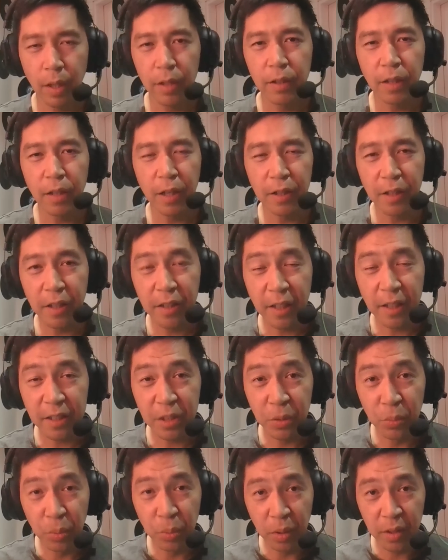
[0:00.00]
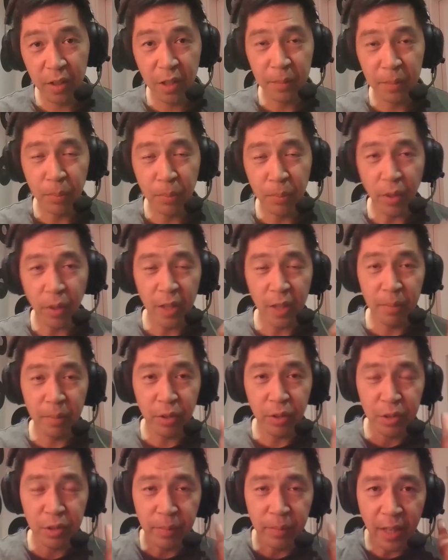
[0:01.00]
I, I think that's a really good point
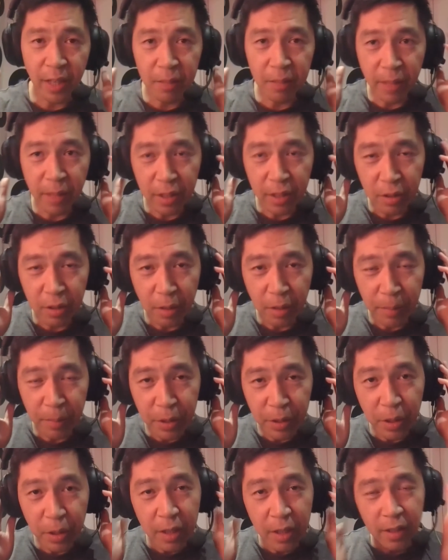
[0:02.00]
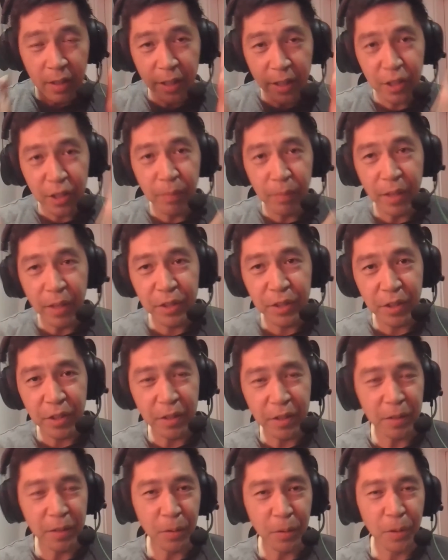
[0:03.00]
about Japan, Michael. I mean, like you
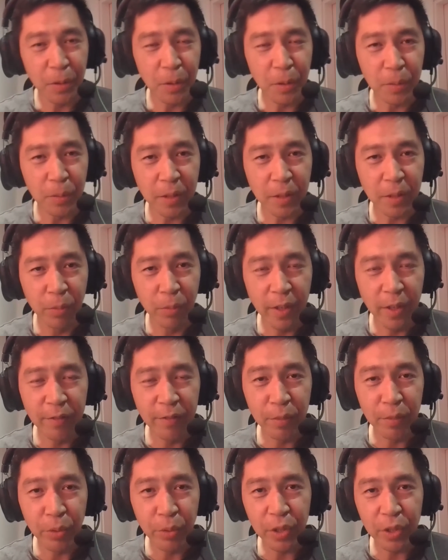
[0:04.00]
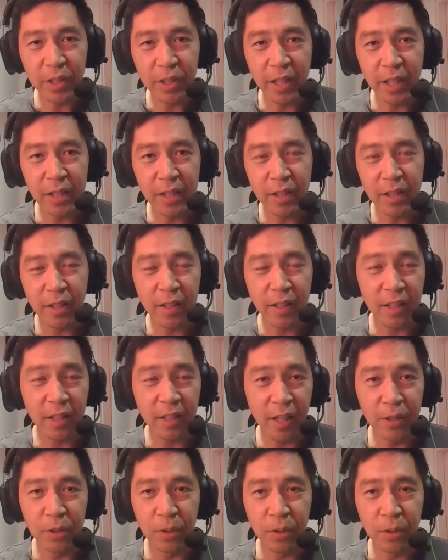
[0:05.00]
mentioned, the rate of depreciation that the
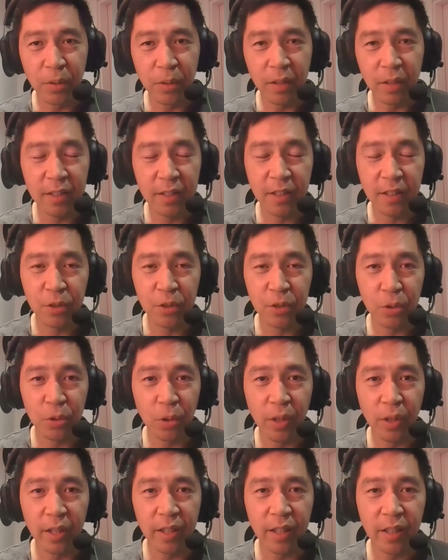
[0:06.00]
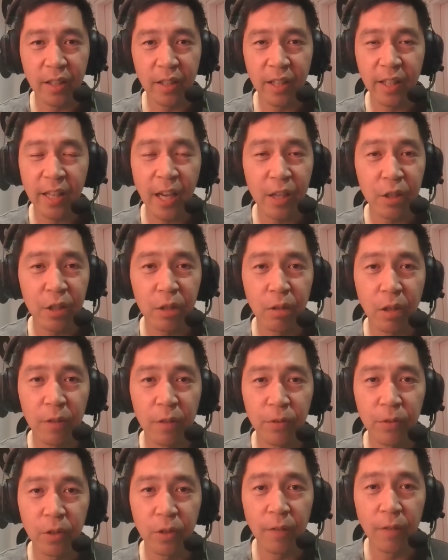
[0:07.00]
yen is doing, it's historic and they can't go
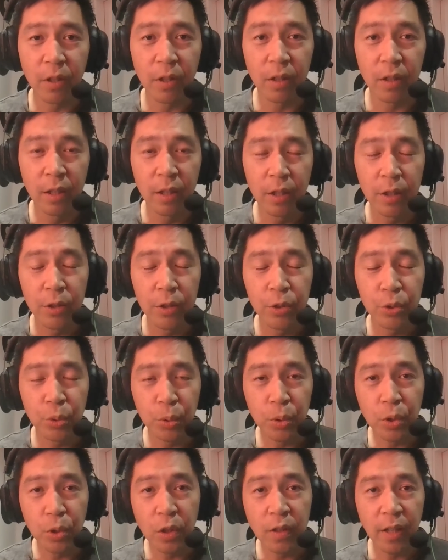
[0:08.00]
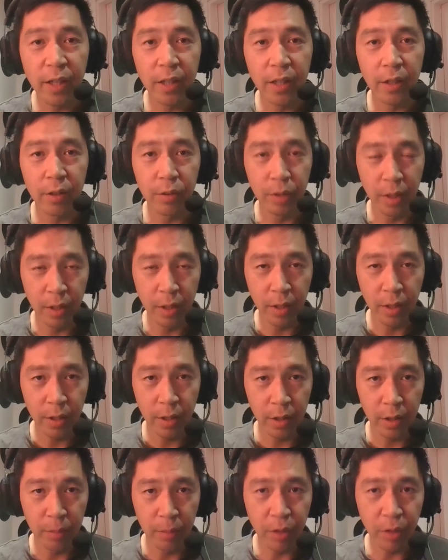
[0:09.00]
on forever. Sooner or later,
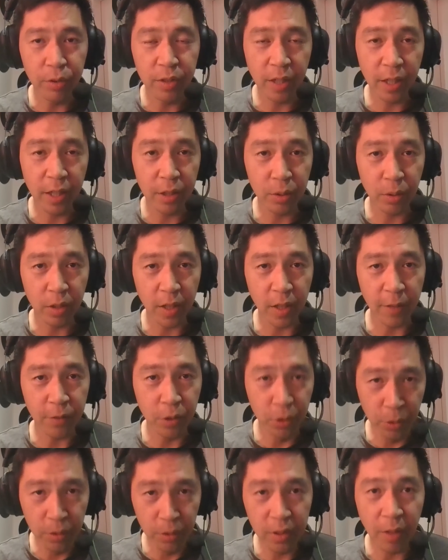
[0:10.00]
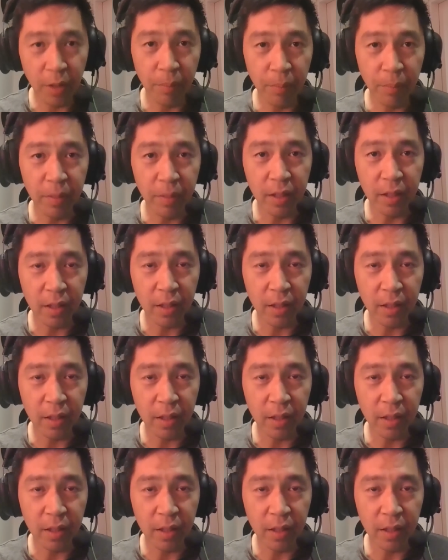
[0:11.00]
the BOJ is going to have to do something.